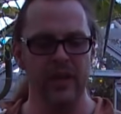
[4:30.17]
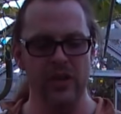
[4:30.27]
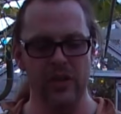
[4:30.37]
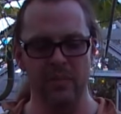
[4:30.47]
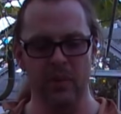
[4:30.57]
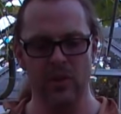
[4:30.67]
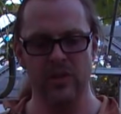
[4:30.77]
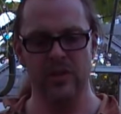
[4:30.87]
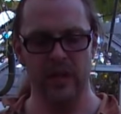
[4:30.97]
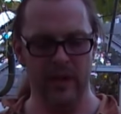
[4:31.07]
you can
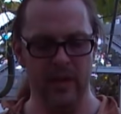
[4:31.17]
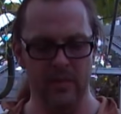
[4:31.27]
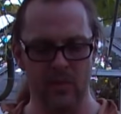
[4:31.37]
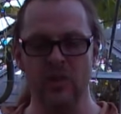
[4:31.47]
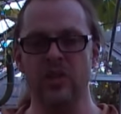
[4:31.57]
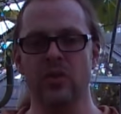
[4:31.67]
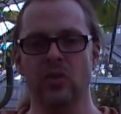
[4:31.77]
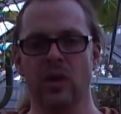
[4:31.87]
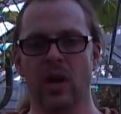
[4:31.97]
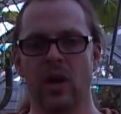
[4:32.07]
put um, onion
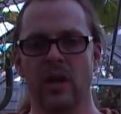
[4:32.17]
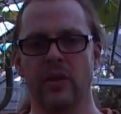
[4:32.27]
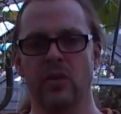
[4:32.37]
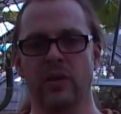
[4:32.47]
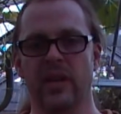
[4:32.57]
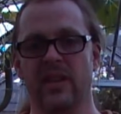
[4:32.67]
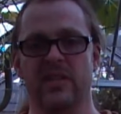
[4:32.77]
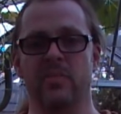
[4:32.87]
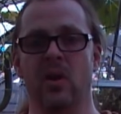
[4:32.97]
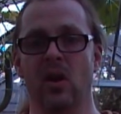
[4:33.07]
or garlic, or you can
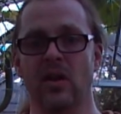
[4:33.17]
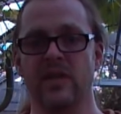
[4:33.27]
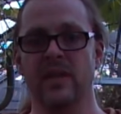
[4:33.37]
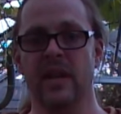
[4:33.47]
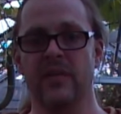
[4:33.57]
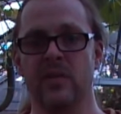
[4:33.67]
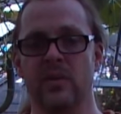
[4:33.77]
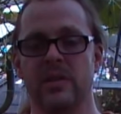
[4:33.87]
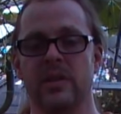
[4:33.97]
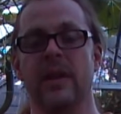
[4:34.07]
actually put olives in there if you
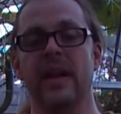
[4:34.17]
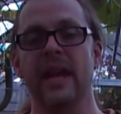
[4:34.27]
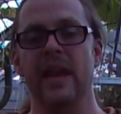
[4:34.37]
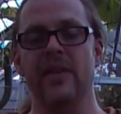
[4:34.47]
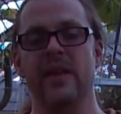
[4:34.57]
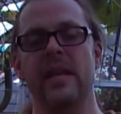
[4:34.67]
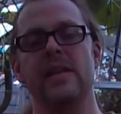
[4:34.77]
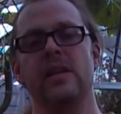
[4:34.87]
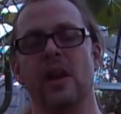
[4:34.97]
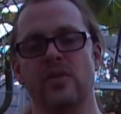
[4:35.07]
wanted to. If you
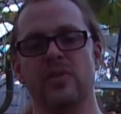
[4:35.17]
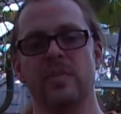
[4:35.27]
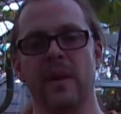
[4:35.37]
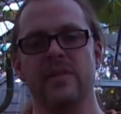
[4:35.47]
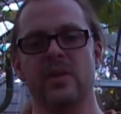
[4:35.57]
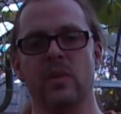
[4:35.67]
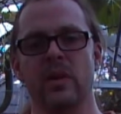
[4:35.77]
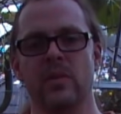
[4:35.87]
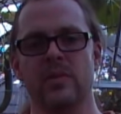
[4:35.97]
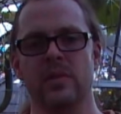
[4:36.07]
you know, so it depends on what
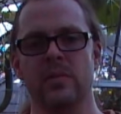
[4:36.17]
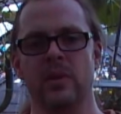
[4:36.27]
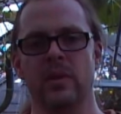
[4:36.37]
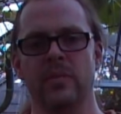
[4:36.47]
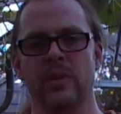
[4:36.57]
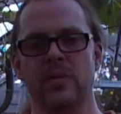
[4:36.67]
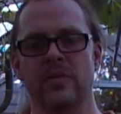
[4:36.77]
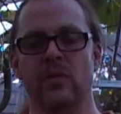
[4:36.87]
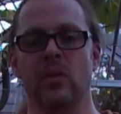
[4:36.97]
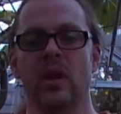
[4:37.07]
you want to um, use
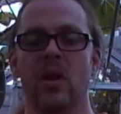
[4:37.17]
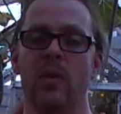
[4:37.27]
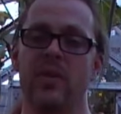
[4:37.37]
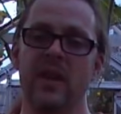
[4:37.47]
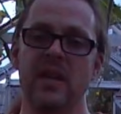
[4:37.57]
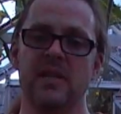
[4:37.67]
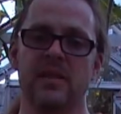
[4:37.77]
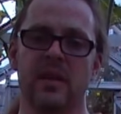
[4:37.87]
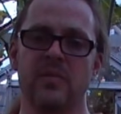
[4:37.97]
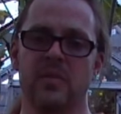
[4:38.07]
it for. With
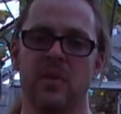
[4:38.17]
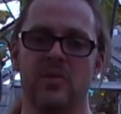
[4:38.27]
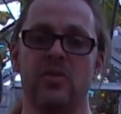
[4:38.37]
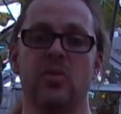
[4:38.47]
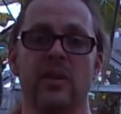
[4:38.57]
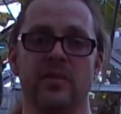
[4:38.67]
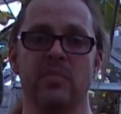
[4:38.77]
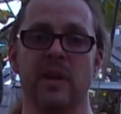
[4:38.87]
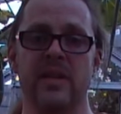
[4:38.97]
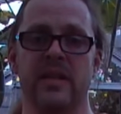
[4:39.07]
these tomatoes, all I've
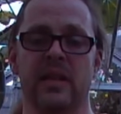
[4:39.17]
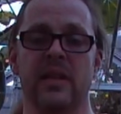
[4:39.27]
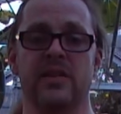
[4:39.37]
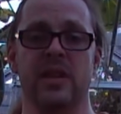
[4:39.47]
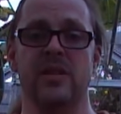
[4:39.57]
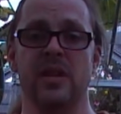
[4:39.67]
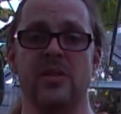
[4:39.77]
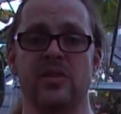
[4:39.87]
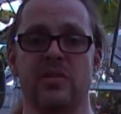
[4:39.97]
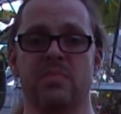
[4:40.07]
done basically is is,
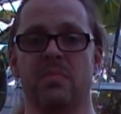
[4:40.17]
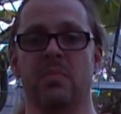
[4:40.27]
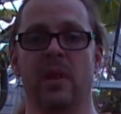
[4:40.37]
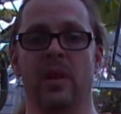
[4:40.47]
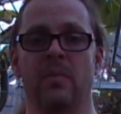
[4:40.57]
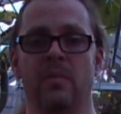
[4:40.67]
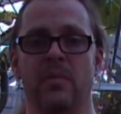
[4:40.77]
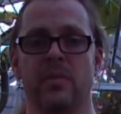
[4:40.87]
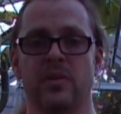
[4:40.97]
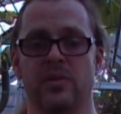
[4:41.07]
is just
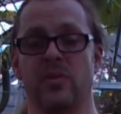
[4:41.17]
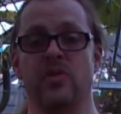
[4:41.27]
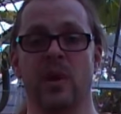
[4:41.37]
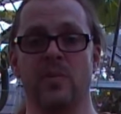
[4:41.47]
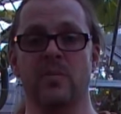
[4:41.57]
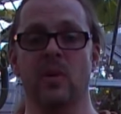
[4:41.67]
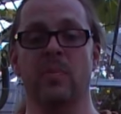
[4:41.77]
just sort of chopped them